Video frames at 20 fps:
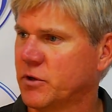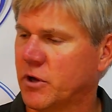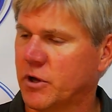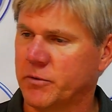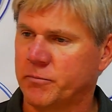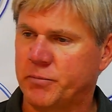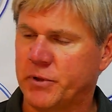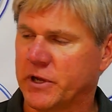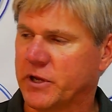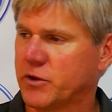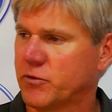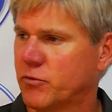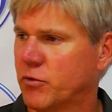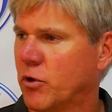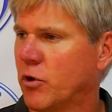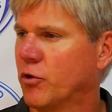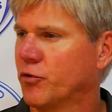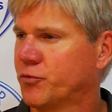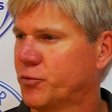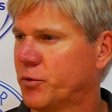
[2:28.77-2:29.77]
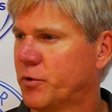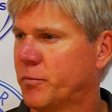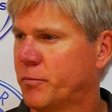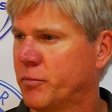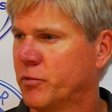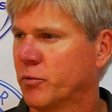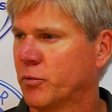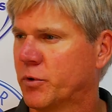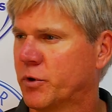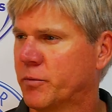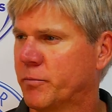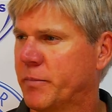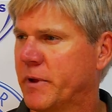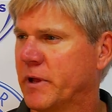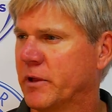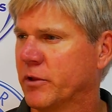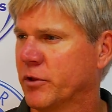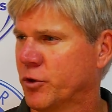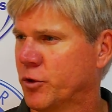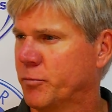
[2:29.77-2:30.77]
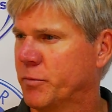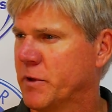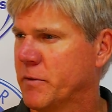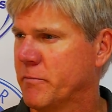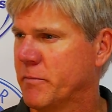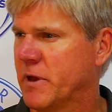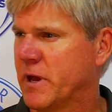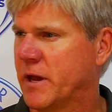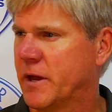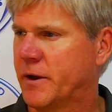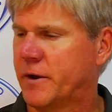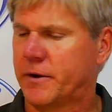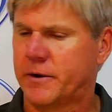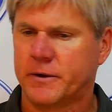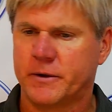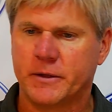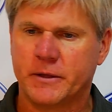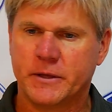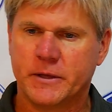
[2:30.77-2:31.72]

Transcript: on pick and rolls were a little bit better.